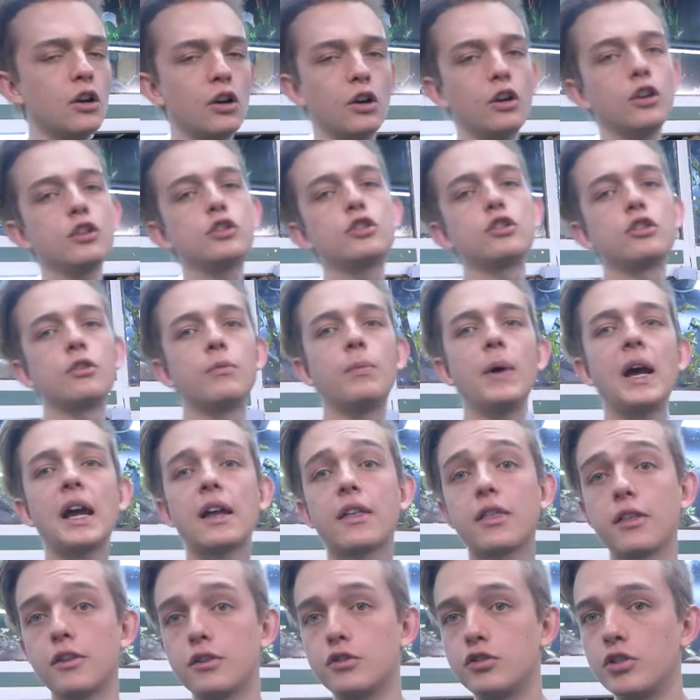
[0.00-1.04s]
onto the
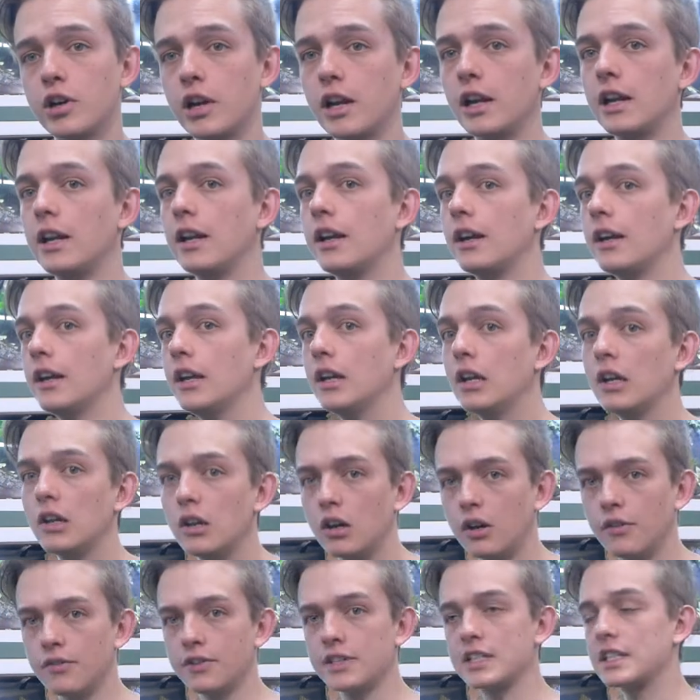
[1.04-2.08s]
back of the trailer.
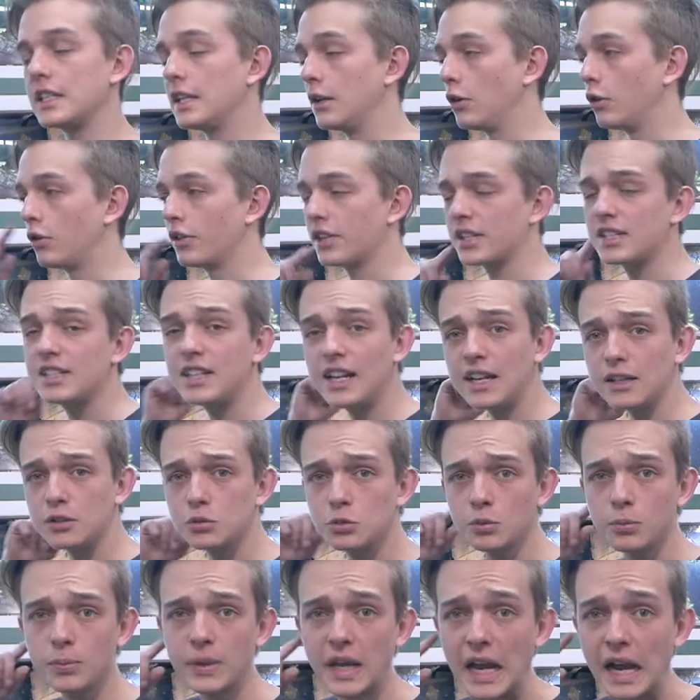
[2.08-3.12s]
Obviously all the snakes
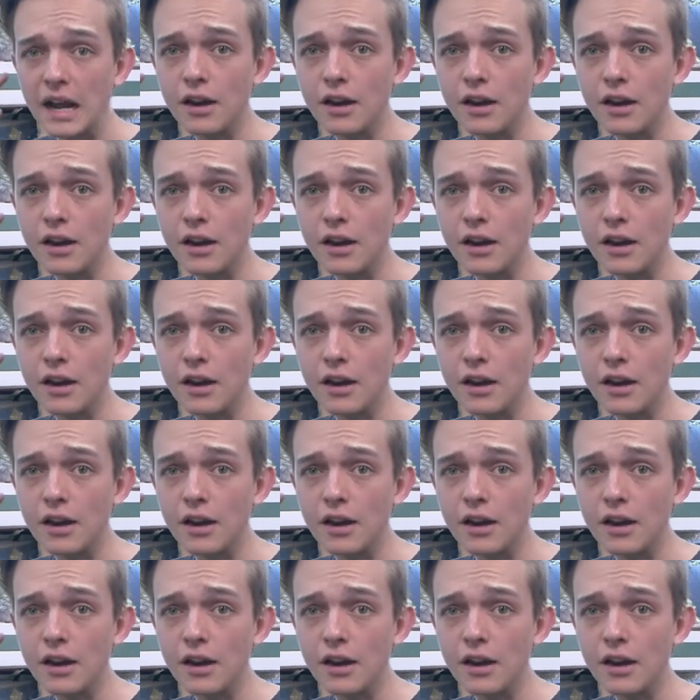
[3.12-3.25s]
will be